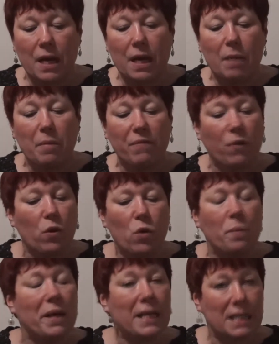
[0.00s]
Before you
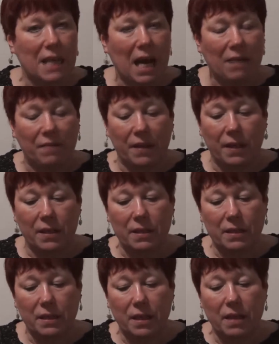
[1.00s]
begin to
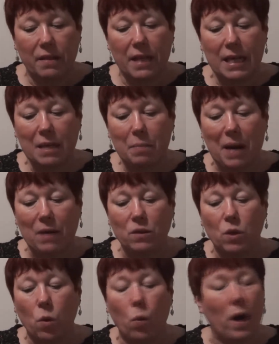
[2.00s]
advocate, think about
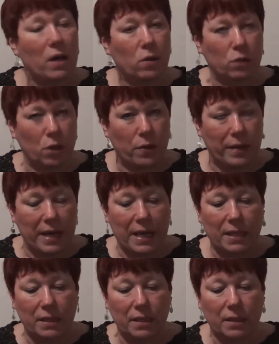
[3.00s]
why you're doing
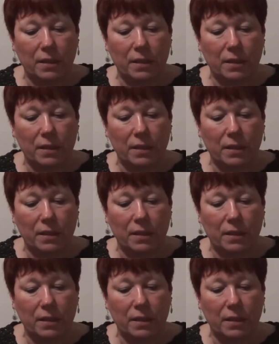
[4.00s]
it,